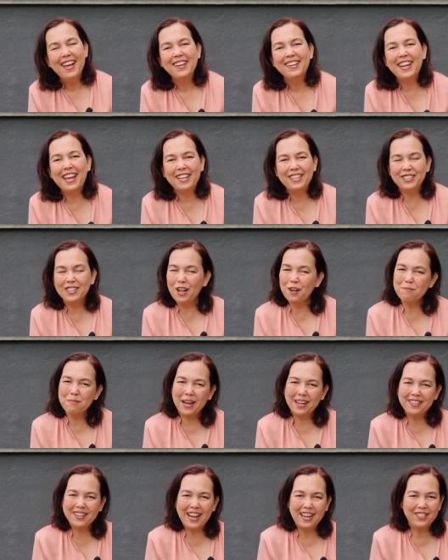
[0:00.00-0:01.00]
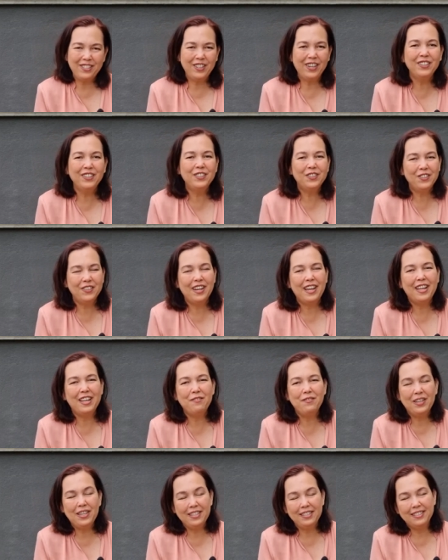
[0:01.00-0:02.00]
There is not much action today.
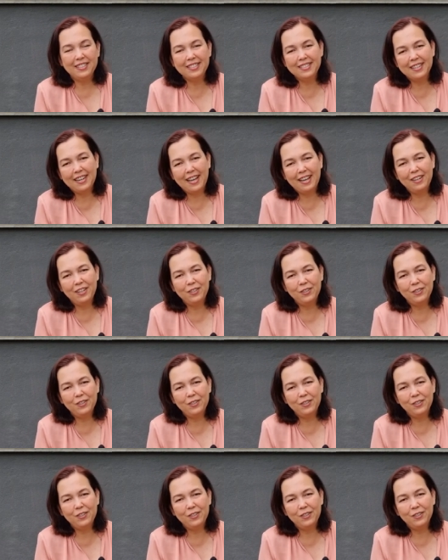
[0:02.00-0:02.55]
We just like